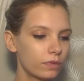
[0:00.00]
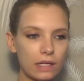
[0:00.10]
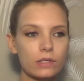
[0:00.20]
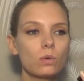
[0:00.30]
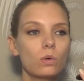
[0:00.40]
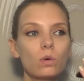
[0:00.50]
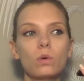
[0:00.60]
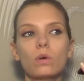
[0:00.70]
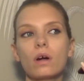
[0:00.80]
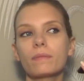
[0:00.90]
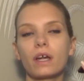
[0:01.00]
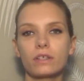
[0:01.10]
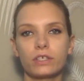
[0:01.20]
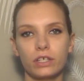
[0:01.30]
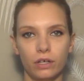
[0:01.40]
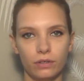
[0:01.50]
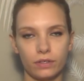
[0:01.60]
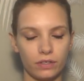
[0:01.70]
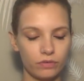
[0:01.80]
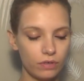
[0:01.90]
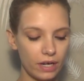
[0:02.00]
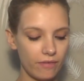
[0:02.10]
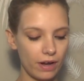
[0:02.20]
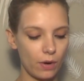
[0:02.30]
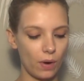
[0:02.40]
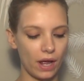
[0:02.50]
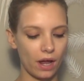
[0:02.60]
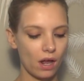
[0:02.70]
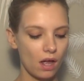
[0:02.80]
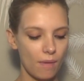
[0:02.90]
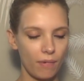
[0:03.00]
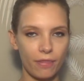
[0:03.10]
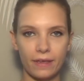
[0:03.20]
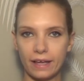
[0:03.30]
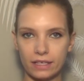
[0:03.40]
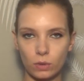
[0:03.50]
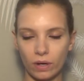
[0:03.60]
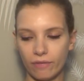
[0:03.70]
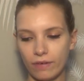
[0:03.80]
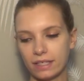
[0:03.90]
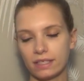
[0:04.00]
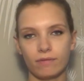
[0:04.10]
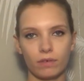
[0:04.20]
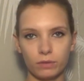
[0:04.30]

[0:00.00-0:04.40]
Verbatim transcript: And that's all I'm going to do. So it's really, really quick, but I think it's quite effective.